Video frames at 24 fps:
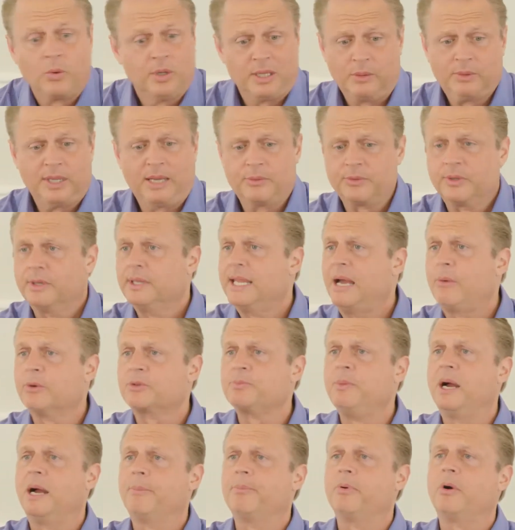That
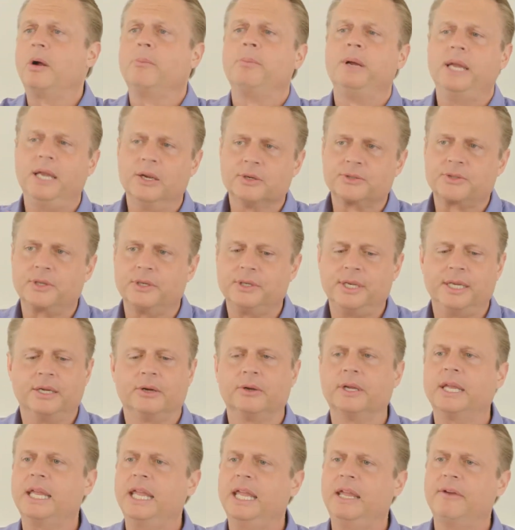was my problem. But here's the deal: